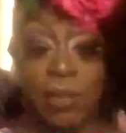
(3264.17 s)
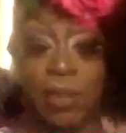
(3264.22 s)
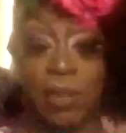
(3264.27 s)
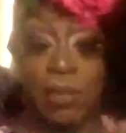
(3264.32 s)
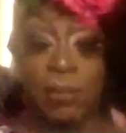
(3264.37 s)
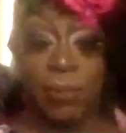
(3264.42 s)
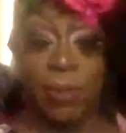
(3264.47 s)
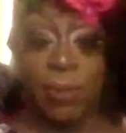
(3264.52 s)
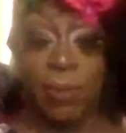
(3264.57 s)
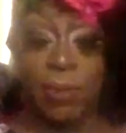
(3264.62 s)

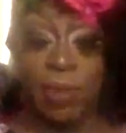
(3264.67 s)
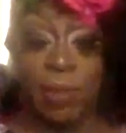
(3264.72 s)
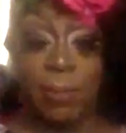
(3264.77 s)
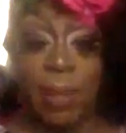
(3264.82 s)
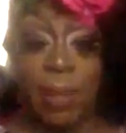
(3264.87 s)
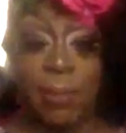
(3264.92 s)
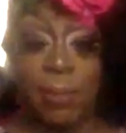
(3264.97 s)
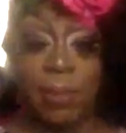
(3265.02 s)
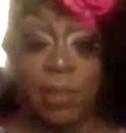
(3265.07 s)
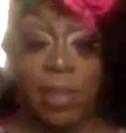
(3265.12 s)
these from the
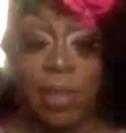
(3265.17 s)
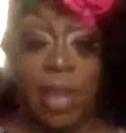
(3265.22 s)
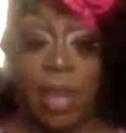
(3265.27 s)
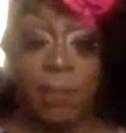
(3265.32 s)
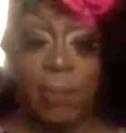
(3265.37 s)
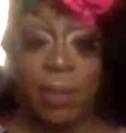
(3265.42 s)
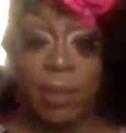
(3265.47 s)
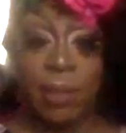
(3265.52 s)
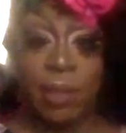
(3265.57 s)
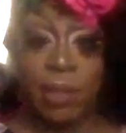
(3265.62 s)
public
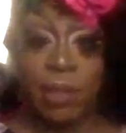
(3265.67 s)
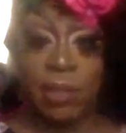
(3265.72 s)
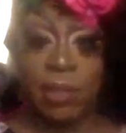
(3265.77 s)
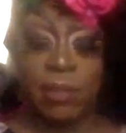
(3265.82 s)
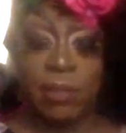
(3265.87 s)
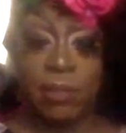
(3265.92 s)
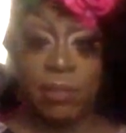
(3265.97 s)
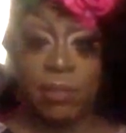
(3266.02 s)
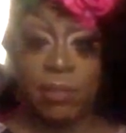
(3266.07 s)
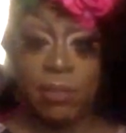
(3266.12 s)
library,
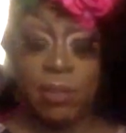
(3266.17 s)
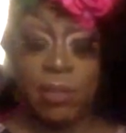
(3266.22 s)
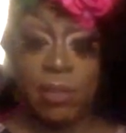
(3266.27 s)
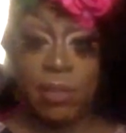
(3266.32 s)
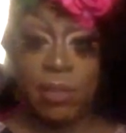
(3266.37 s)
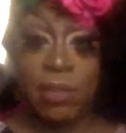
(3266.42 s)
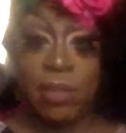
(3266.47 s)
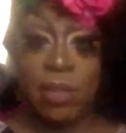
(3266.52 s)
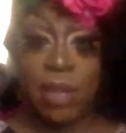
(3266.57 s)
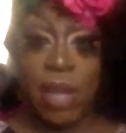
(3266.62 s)

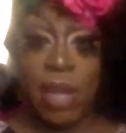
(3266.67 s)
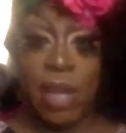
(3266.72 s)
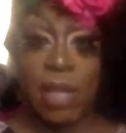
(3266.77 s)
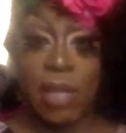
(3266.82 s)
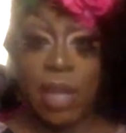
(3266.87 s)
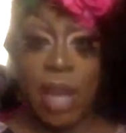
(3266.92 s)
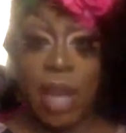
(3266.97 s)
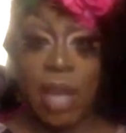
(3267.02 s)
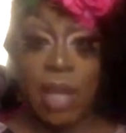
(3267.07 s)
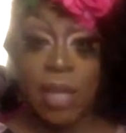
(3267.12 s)

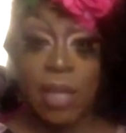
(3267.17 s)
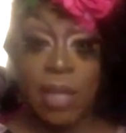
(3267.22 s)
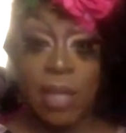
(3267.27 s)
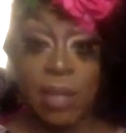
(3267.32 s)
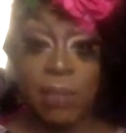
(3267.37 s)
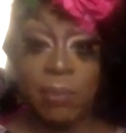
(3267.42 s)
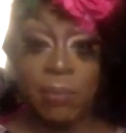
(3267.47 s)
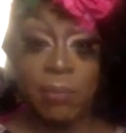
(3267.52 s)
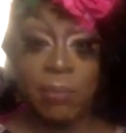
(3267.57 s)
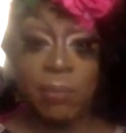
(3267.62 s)
and I
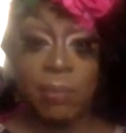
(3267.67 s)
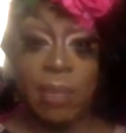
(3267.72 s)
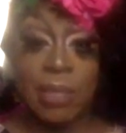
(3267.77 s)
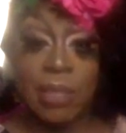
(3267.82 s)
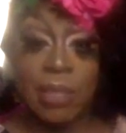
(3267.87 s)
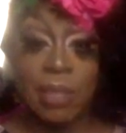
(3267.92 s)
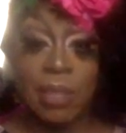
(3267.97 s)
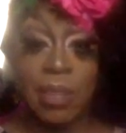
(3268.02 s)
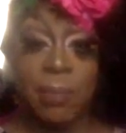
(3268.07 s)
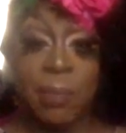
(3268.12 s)
am
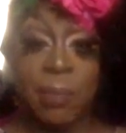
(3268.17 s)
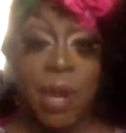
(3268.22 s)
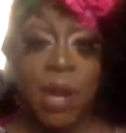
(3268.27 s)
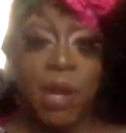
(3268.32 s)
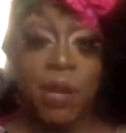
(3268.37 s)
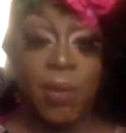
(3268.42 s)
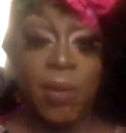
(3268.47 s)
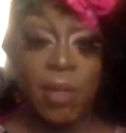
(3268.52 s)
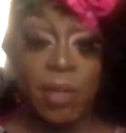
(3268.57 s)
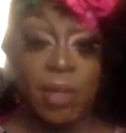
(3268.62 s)
basically
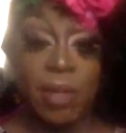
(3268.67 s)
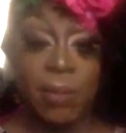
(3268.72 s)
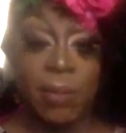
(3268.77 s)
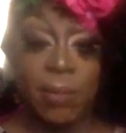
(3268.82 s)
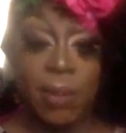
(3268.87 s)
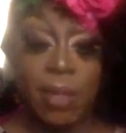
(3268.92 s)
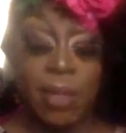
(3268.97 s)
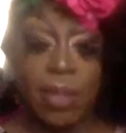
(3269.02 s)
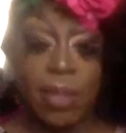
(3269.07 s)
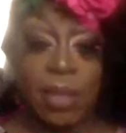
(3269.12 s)
borrowing them,
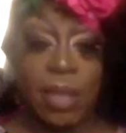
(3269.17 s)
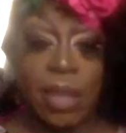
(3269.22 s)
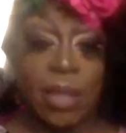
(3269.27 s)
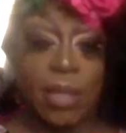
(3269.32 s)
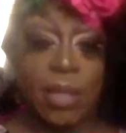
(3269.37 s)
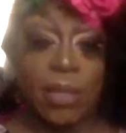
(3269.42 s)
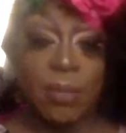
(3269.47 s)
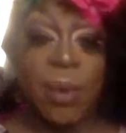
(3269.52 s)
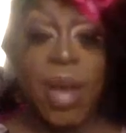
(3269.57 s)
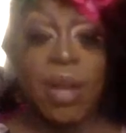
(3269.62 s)
and then they
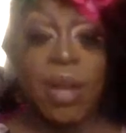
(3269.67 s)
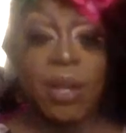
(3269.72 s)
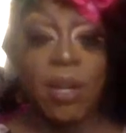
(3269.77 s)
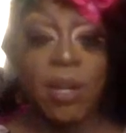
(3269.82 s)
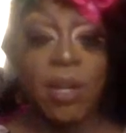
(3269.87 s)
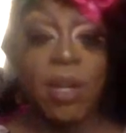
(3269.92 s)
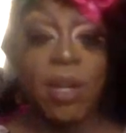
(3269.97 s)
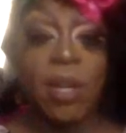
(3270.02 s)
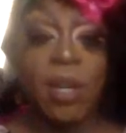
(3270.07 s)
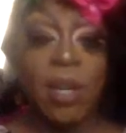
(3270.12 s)

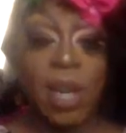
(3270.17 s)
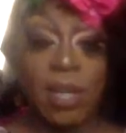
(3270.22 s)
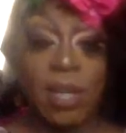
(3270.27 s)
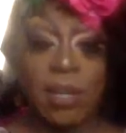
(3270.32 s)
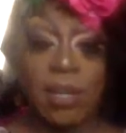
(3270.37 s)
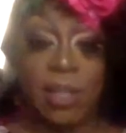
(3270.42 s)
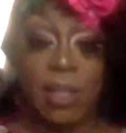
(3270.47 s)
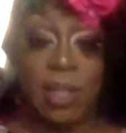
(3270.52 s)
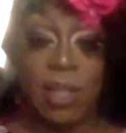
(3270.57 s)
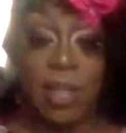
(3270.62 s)
expire at
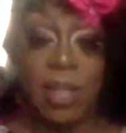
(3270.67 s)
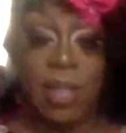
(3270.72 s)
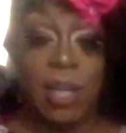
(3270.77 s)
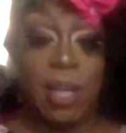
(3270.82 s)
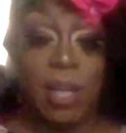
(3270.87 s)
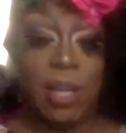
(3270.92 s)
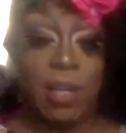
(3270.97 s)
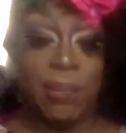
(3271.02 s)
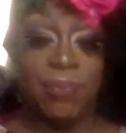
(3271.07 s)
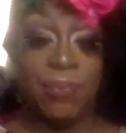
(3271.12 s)
the
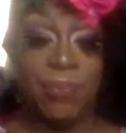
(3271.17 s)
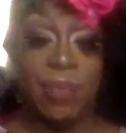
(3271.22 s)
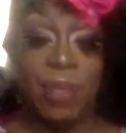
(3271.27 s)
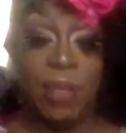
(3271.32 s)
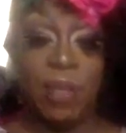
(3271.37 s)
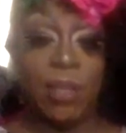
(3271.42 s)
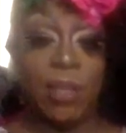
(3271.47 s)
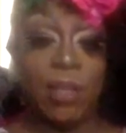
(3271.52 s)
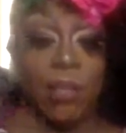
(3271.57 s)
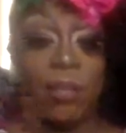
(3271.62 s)

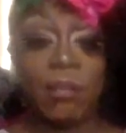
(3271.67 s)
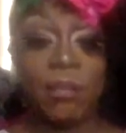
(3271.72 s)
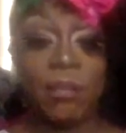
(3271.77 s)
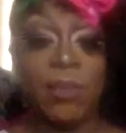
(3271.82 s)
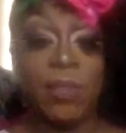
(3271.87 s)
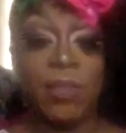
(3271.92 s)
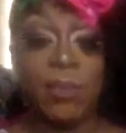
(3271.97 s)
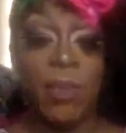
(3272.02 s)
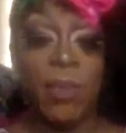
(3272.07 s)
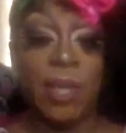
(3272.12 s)
end of
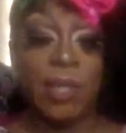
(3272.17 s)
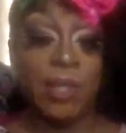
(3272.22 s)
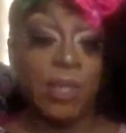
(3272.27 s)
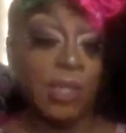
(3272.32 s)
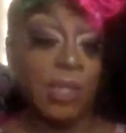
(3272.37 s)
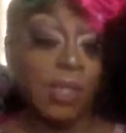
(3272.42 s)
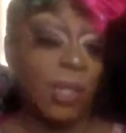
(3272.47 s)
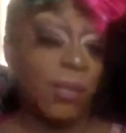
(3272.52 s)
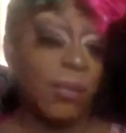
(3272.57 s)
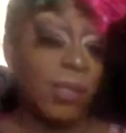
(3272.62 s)
the
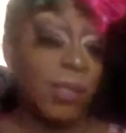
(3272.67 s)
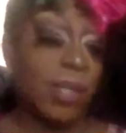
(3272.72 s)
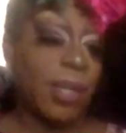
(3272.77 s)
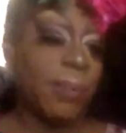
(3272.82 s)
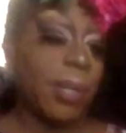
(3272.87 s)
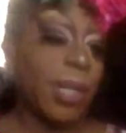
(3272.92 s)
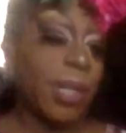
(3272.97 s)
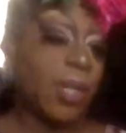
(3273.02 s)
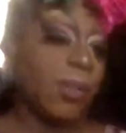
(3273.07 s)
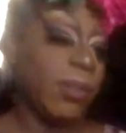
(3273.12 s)
duration of which I
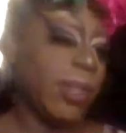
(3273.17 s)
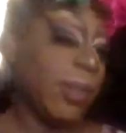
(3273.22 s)
borrowed